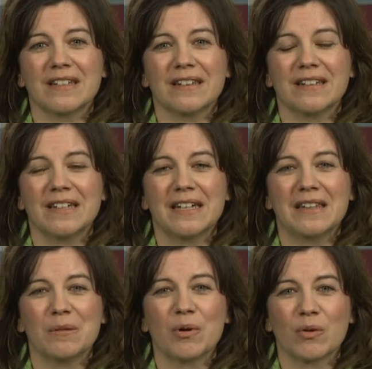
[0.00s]
in
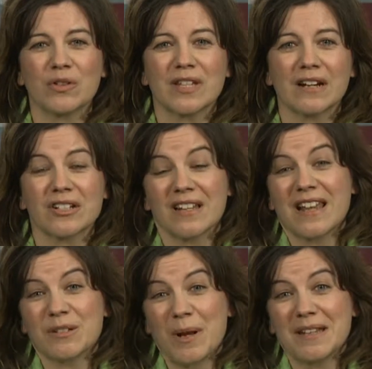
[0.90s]
the produce section,
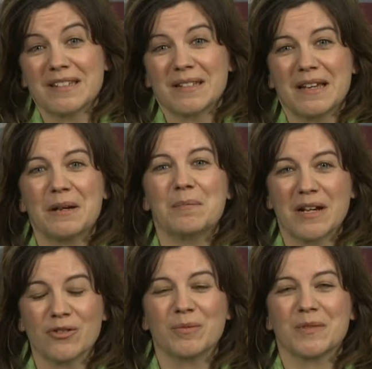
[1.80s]
as well as
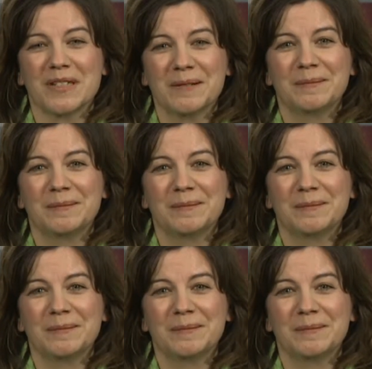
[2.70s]
mushrooms.